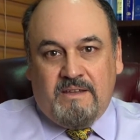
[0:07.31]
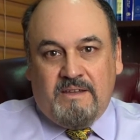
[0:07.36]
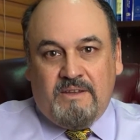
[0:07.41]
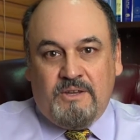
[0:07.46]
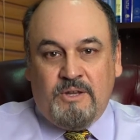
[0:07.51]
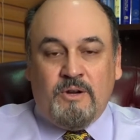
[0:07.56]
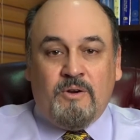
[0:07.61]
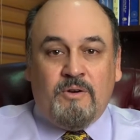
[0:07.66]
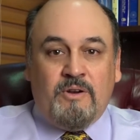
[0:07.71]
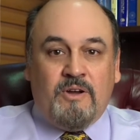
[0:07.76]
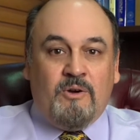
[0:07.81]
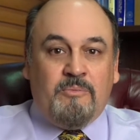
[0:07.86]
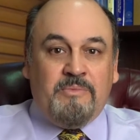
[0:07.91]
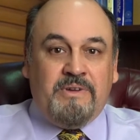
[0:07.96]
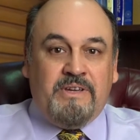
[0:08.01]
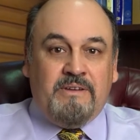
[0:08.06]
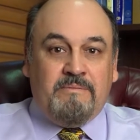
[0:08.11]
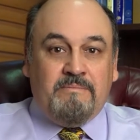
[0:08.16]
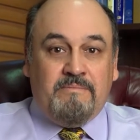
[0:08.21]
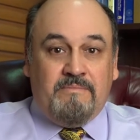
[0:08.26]
You don't know
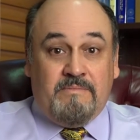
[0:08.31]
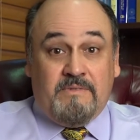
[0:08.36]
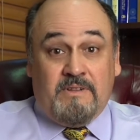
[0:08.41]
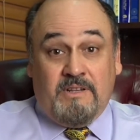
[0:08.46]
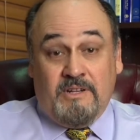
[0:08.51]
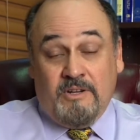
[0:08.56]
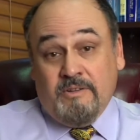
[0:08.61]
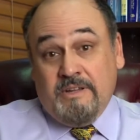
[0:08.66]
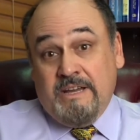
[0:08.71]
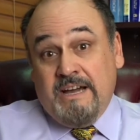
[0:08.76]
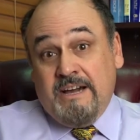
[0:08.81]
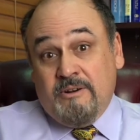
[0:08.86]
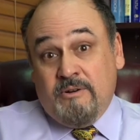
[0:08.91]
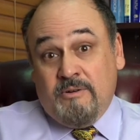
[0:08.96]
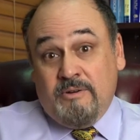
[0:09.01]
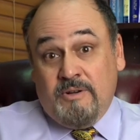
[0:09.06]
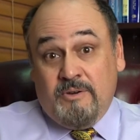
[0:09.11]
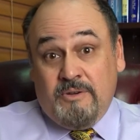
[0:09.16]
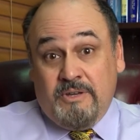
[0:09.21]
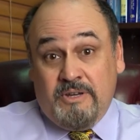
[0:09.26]
me, clearly I
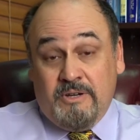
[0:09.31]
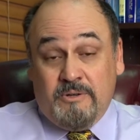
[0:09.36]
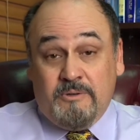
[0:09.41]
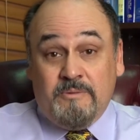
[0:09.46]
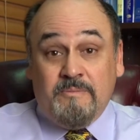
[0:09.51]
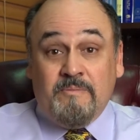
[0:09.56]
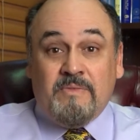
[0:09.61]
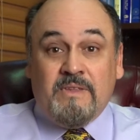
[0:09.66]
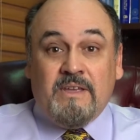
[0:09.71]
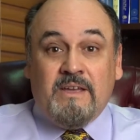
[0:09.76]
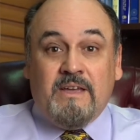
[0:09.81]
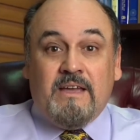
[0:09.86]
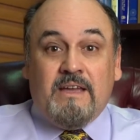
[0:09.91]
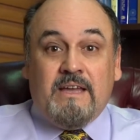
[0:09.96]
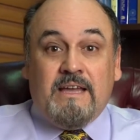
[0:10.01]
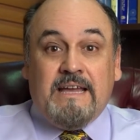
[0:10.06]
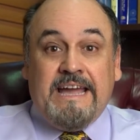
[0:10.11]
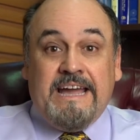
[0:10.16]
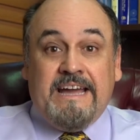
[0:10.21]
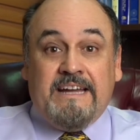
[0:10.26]
don't know you.
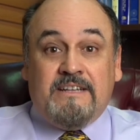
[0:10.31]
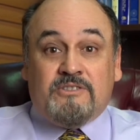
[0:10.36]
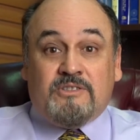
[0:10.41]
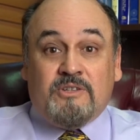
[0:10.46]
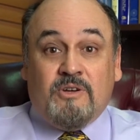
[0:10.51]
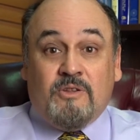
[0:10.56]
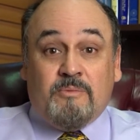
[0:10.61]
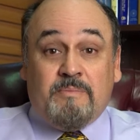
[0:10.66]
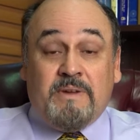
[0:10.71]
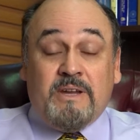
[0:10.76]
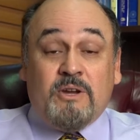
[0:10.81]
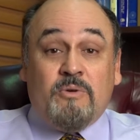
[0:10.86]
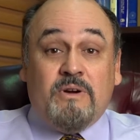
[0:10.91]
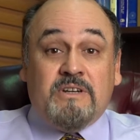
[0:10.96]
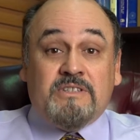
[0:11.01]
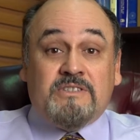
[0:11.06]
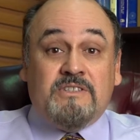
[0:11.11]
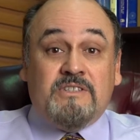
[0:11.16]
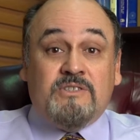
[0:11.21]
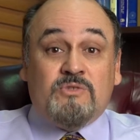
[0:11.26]
And so the big
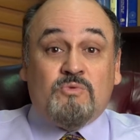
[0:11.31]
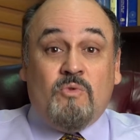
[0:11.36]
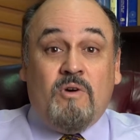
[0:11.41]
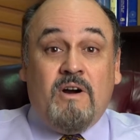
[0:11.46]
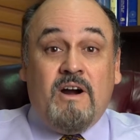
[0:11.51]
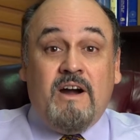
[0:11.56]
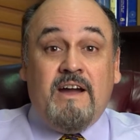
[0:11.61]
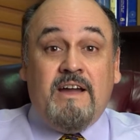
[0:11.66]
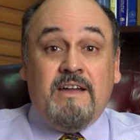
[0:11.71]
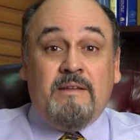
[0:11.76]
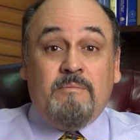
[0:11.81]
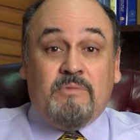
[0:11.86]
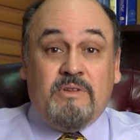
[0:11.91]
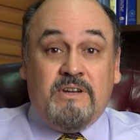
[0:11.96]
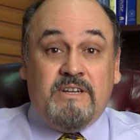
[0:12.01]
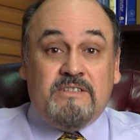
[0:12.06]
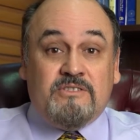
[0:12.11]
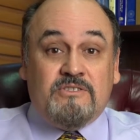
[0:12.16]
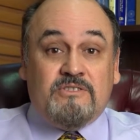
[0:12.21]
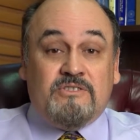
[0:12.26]
question is, why in
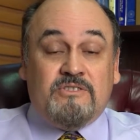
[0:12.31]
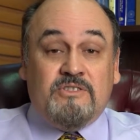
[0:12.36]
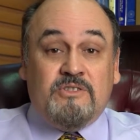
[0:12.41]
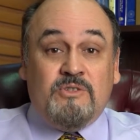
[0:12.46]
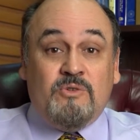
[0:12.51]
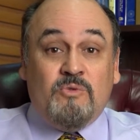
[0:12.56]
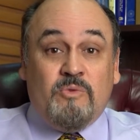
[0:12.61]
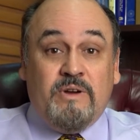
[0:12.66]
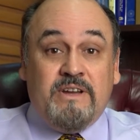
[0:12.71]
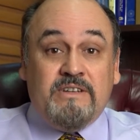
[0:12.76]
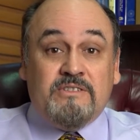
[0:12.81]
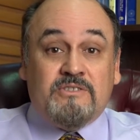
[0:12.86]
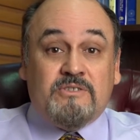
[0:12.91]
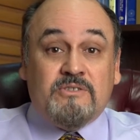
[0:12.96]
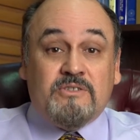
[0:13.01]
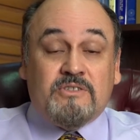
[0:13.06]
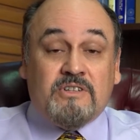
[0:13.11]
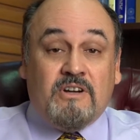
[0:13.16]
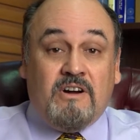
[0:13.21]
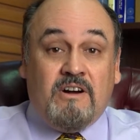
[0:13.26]
blazes should you waste
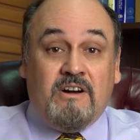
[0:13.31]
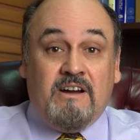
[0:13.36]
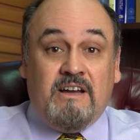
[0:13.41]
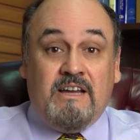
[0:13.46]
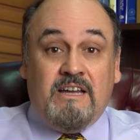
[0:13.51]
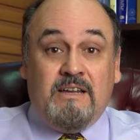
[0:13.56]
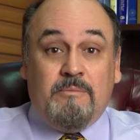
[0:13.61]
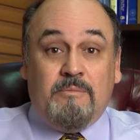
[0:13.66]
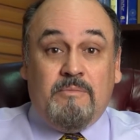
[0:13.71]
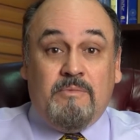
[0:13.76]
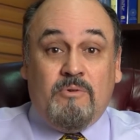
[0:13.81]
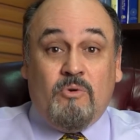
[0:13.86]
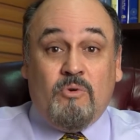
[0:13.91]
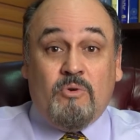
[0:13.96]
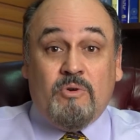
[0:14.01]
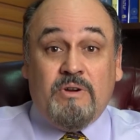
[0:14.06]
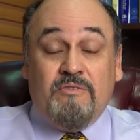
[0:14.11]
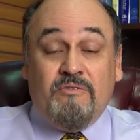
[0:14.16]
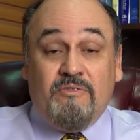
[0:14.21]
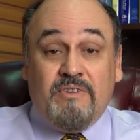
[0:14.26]
your time
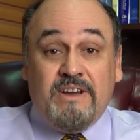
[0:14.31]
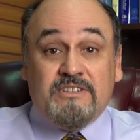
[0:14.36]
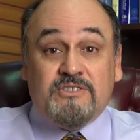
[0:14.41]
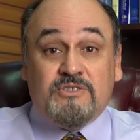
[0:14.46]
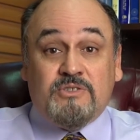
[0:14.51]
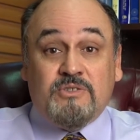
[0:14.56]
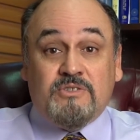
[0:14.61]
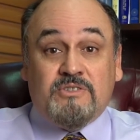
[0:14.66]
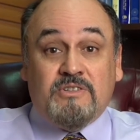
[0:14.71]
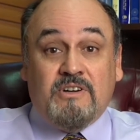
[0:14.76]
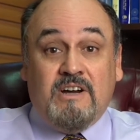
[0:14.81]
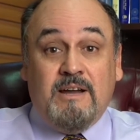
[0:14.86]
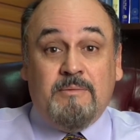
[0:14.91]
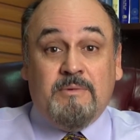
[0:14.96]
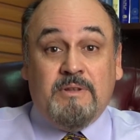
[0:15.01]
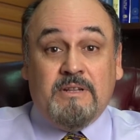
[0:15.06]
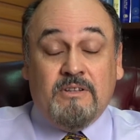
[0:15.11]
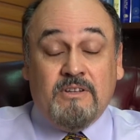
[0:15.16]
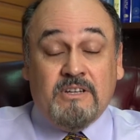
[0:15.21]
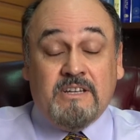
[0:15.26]
or invest your time
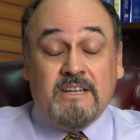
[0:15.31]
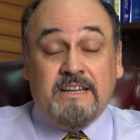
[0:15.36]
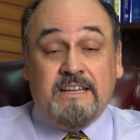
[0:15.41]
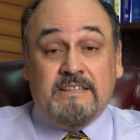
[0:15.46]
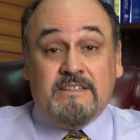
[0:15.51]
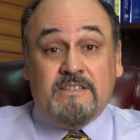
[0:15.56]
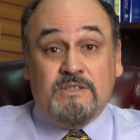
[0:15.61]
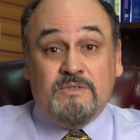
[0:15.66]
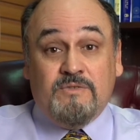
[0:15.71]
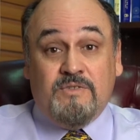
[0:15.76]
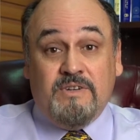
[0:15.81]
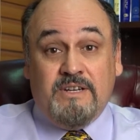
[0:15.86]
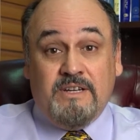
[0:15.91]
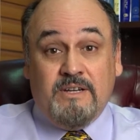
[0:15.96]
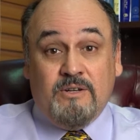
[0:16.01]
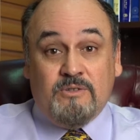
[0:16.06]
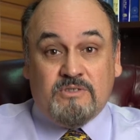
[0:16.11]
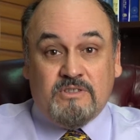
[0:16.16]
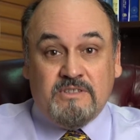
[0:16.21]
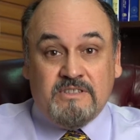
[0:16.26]
in looking at these
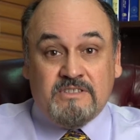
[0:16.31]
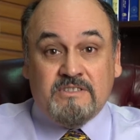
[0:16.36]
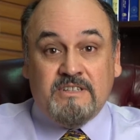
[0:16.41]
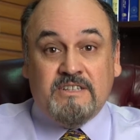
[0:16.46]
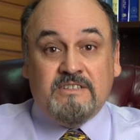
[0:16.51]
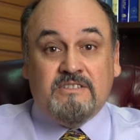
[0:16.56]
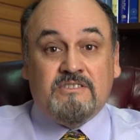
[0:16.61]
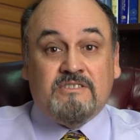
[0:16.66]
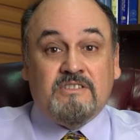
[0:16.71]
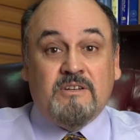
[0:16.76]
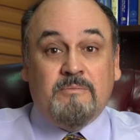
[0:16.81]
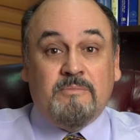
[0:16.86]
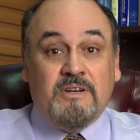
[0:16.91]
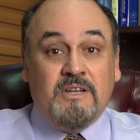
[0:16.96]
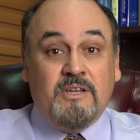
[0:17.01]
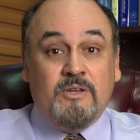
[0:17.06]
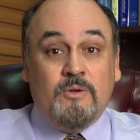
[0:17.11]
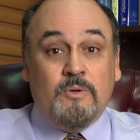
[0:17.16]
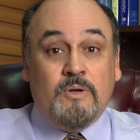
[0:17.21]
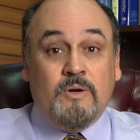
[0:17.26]
videos, listening to
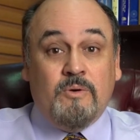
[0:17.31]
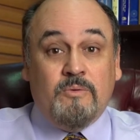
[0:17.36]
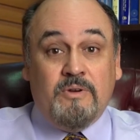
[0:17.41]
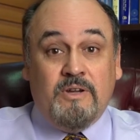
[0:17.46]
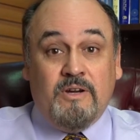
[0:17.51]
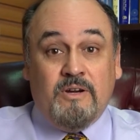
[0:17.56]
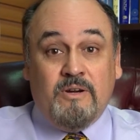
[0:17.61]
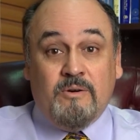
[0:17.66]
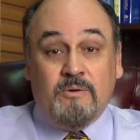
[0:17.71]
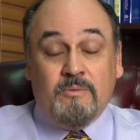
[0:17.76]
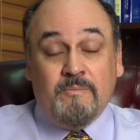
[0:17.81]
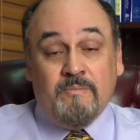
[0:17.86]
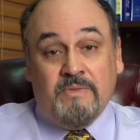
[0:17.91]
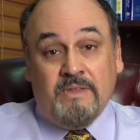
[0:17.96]
somebody you don't know?